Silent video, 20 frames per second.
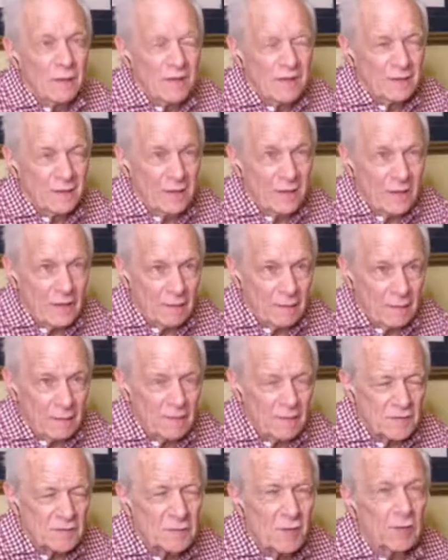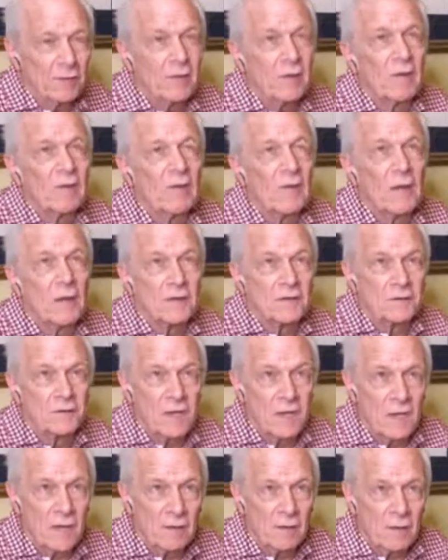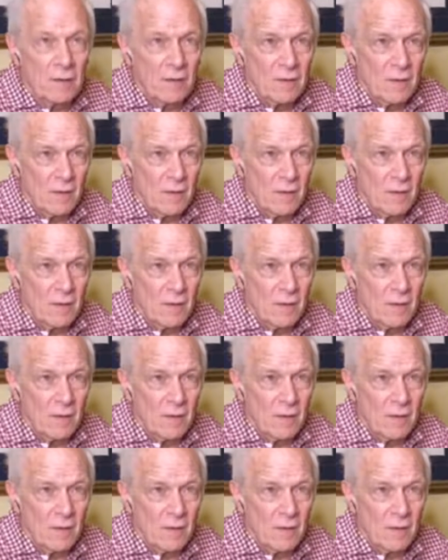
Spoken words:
and I get letters all year long saying